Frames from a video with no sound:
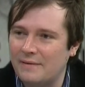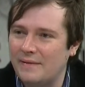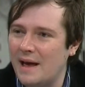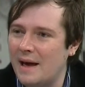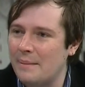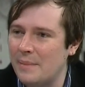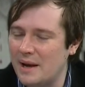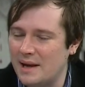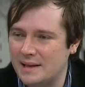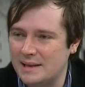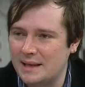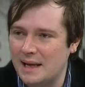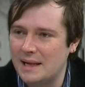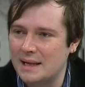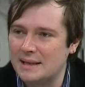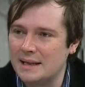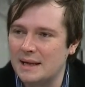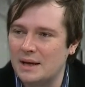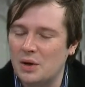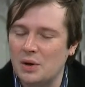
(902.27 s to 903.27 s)
that makes
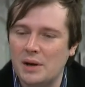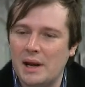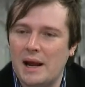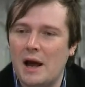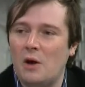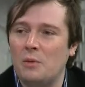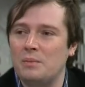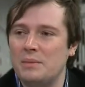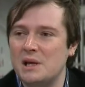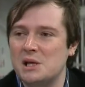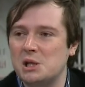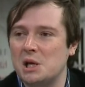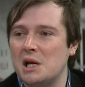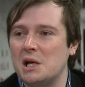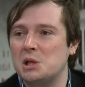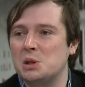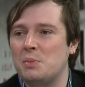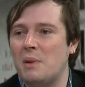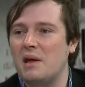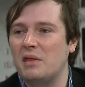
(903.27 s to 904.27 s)
sense. It couldn't help me
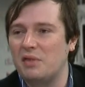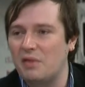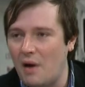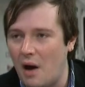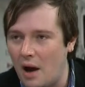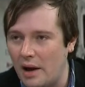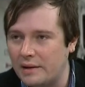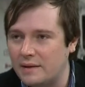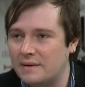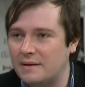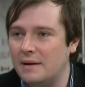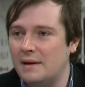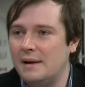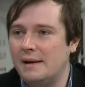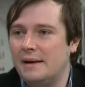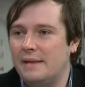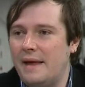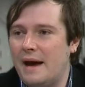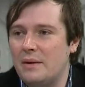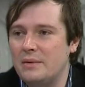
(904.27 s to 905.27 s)
change my thoughts.
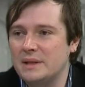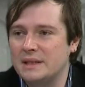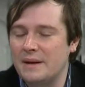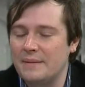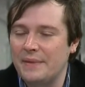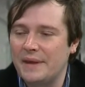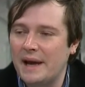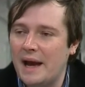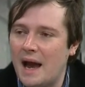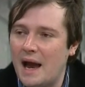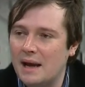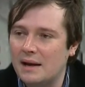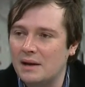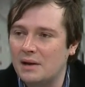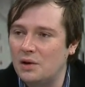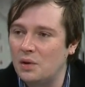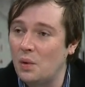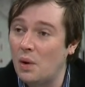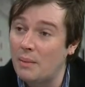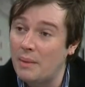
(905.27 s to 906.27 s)
That was something I had to
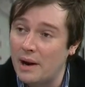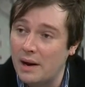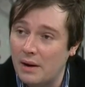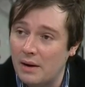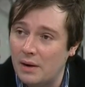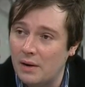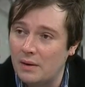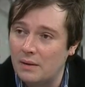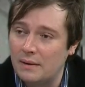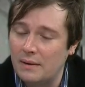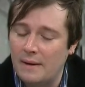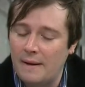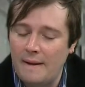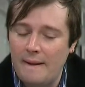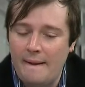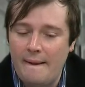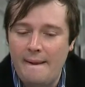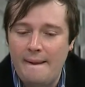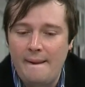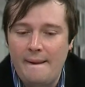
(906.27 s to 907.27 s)
do on my own.
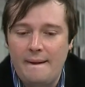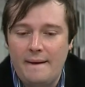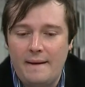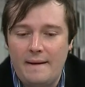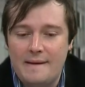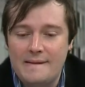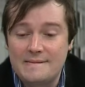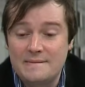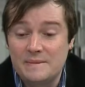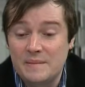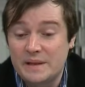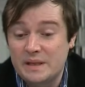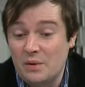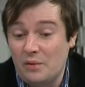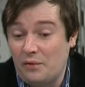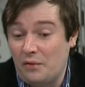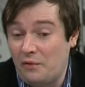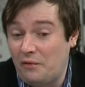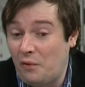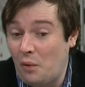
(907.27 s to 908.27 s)
So
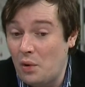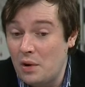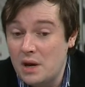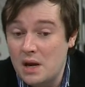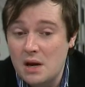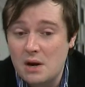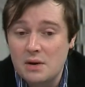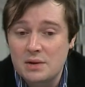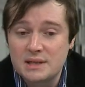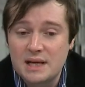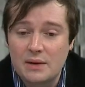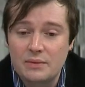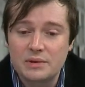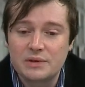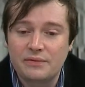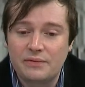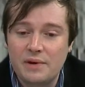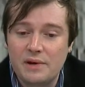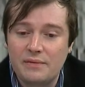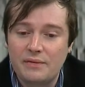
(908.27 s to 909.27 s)
for 4 years, I was
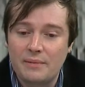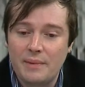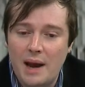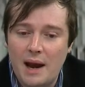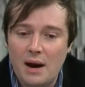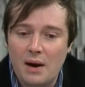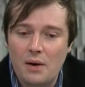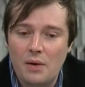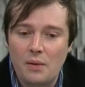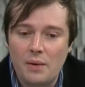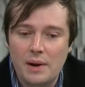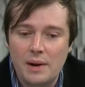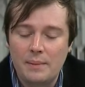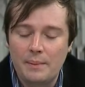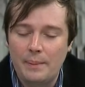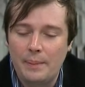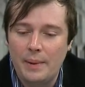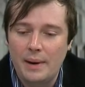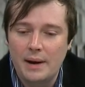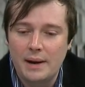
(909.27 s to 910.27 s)
free from
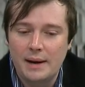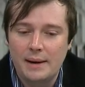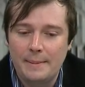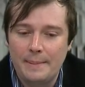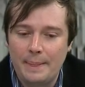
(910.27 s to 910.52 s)
heroin, but